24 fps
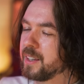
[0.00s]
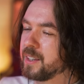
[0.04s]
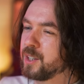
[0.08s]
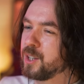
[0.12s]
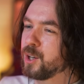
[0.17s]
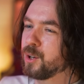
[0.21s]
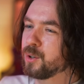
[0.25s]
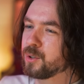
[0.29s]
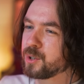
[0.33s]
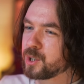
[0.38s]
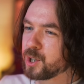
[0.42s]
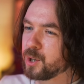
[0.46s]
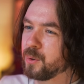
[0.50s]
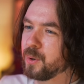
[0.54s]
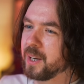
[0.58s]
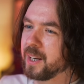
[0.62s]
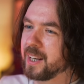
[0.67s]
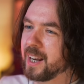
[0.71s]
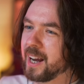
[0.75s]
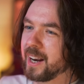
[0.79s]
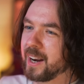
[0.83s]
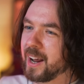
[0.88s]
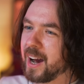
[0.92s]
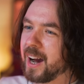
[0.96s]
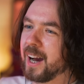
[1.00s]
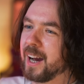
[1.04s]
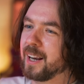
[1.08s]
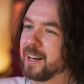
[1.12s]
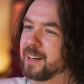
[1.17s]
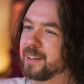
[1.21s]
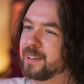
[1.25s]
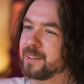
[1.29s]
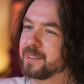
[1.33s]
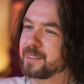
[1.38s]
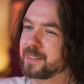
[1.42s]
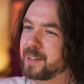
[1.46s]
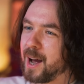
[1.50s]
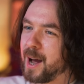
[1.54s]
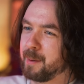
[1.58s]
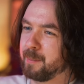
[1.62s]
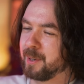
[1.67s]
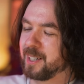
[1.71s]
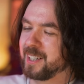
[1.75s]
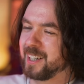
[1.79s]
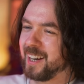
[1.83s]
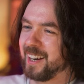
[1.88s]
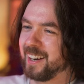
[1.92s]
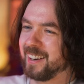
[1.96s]
You do it and I'll
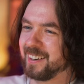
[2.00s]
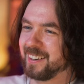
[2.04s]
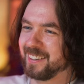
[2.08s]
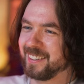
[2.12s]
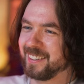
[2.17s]
commentate